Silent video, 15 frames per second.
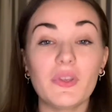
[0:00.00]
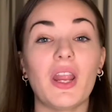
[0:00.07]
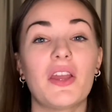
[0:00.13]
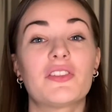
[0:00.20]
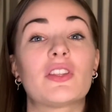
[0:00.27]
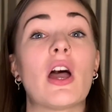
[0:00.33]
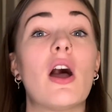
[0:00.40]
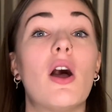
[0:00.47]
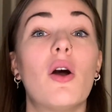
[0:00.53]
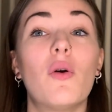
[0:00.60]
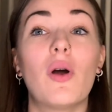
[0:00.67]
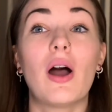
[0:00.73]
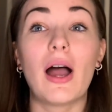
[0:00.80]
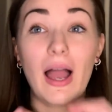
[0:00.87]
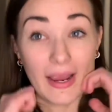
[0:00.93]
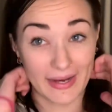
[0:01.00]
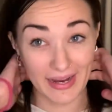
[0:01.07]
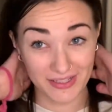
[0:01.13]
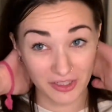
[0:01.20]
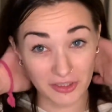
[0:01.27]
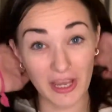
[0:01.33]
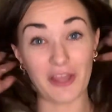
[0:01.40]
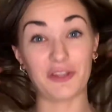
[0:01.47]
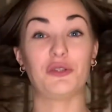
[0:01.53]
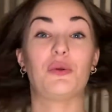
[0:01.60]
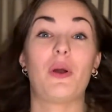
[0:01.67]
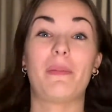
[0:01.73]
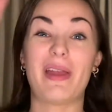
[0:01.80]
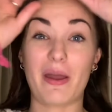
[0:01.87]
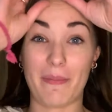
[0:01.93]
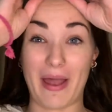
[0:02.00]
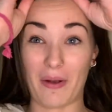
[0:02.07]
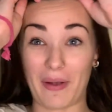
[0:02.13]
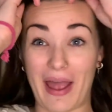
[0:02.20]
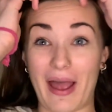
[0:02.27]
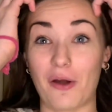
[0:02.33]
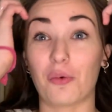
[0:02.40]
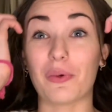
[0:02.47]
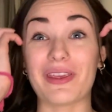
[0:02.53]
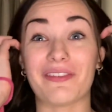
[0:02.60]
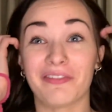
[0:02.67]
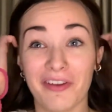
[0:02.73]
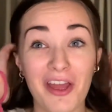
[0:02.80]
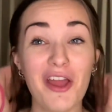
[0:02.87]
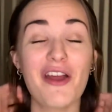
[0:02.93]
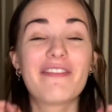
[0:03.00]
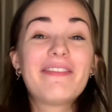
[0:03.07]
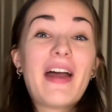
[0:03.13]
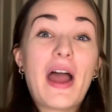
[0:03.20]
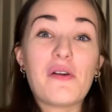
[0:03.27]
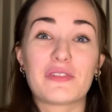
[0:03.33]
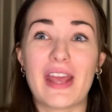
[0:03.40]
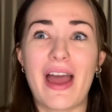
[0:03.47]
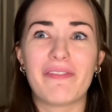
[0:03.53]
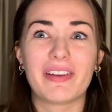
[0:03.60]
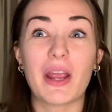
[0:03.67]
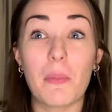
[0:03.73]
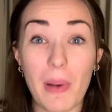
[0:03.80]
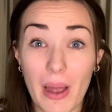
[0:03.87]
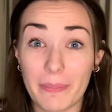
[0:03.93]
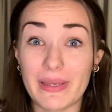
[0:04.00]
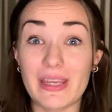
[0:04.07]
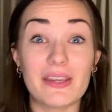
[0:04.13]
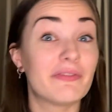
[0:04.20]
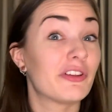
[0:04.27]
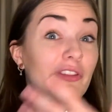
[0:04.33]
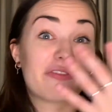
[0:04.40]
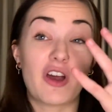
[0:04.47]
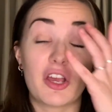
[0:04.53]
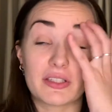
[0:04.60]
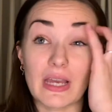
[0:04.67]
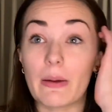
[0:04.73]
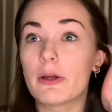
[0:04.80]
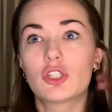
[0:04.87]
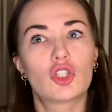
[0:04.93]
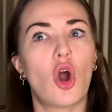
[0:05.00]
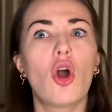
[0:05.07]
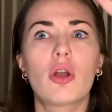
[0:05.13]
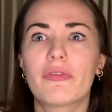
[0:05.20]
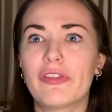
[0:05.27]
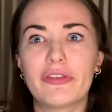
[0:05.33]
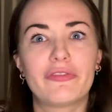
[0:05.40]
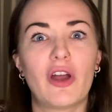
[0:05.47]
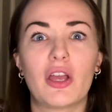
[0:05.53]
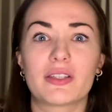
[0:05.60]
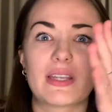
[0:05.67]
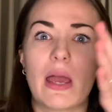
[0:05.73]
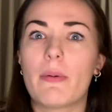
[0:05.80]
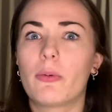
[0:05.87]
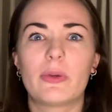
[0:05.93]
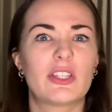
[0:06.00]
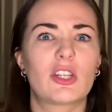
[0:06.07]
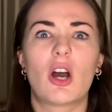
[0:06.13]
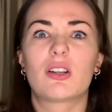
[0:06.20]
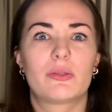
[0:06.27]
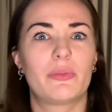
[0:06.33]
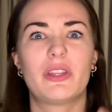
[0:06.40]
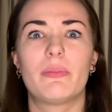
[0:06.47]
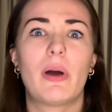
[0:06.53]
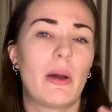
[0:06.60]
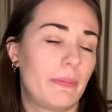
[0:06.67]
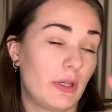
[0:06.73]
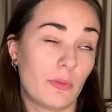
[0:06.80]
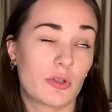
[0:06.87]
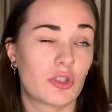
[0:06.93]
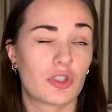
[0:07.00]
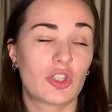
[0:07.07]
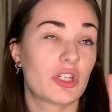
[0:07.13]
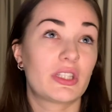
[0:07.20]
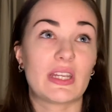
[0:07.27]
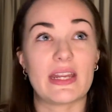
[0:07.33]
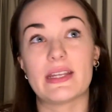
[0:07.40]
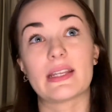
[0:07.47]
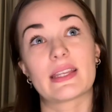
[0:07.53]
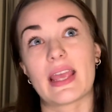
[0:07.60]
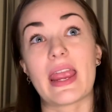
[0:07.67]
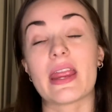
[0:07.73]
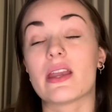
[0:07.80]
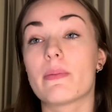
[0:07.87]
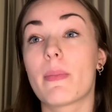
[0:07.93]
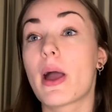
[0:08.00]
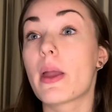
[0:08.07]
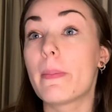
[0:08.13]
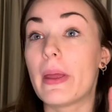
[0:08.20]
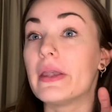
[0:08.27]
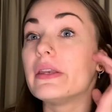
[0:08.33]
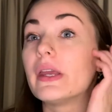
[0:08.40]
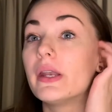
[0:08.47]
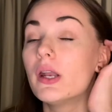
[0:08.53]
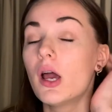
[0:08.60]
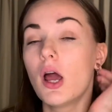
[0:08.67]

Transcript: So I guess I'll tell you a bit about how we've found having a puppy for the first time, a dog for the first time, and we started with a puppy, which is just insane in my opinion.